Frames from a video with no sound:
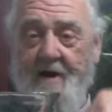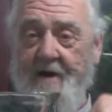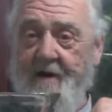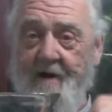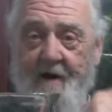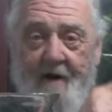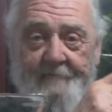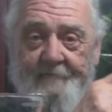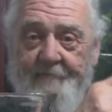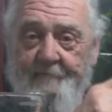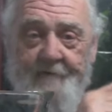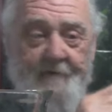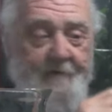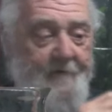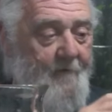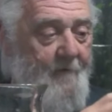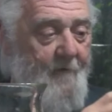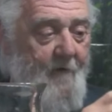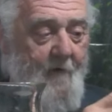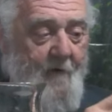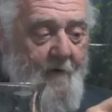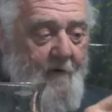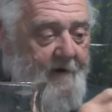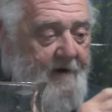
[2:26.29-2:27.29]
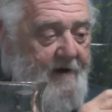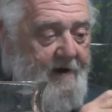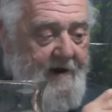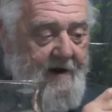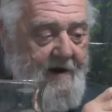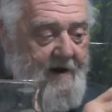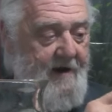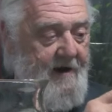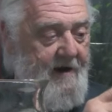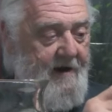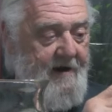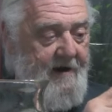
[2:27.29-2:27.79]
government
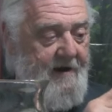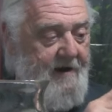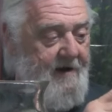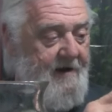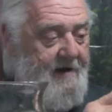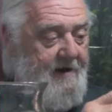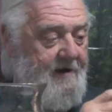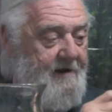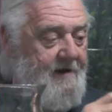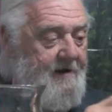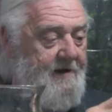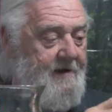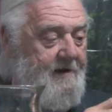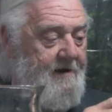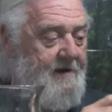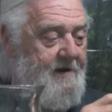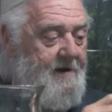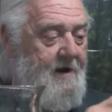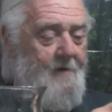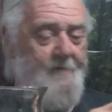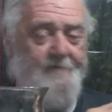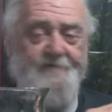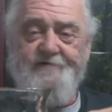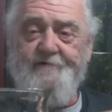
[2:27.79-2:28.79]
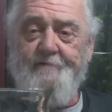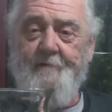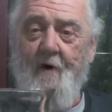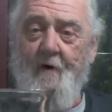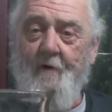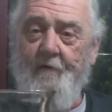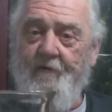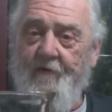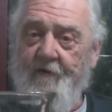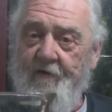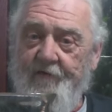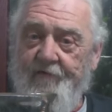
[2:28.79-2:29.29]
warning and don't
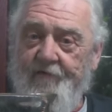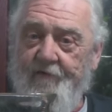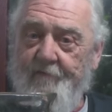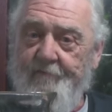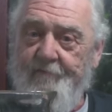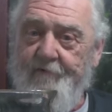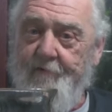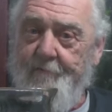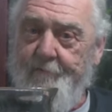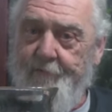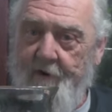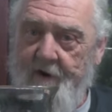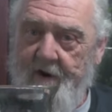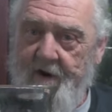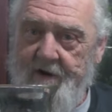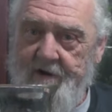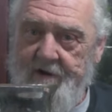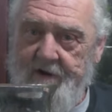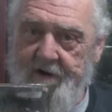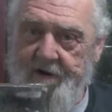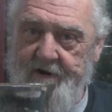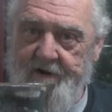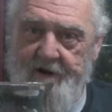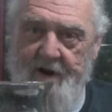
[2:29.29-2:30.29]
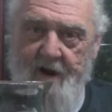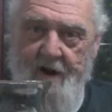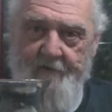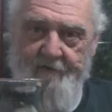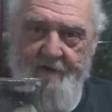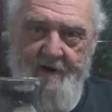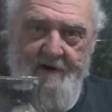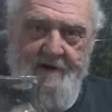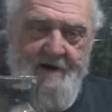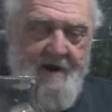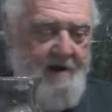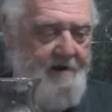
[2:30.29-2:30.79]
smoke this if you're pregnant and all
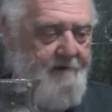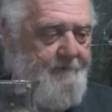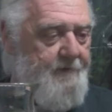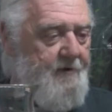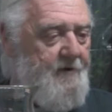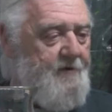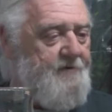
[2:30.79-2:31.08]
that kind of